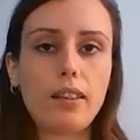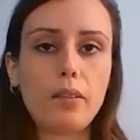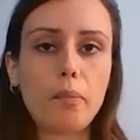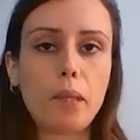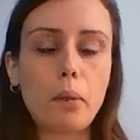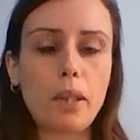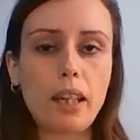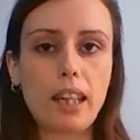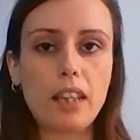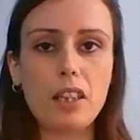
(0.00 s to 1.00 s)
Maybe I
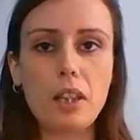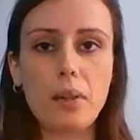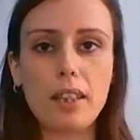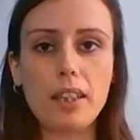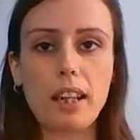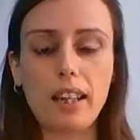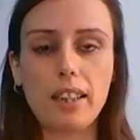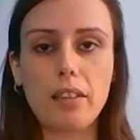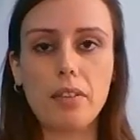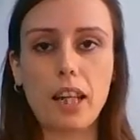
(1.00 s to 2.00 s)
can do this
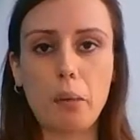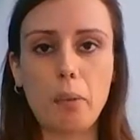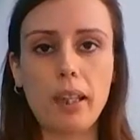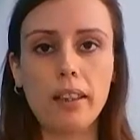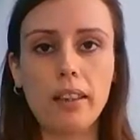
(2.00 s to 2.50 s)
negative tapping